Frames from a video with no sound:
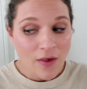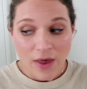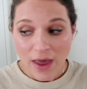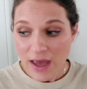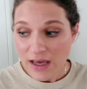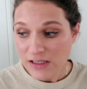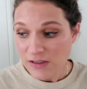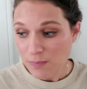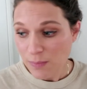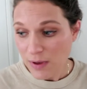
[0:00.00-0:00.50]

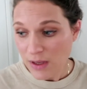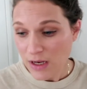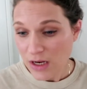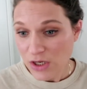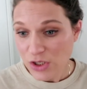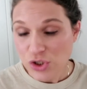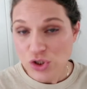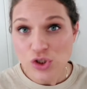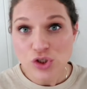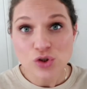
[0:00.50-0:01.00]
has been
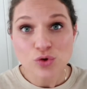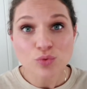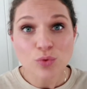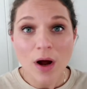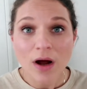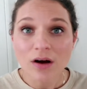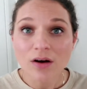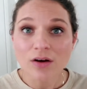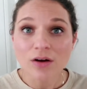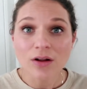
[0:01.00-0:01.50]
a
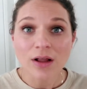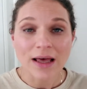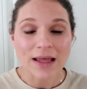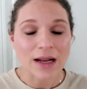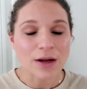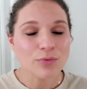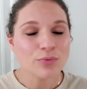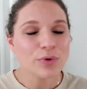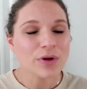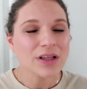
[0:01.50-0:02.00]
struggle and
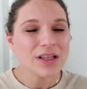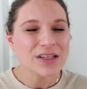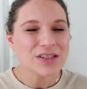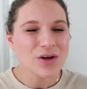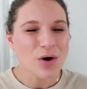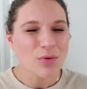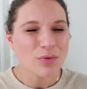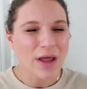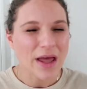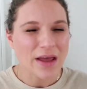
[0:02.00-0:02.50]
I really
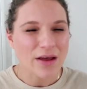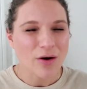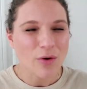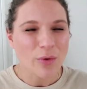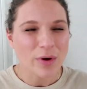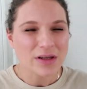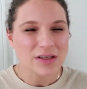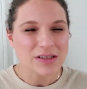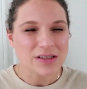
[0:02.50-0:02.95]
don't like going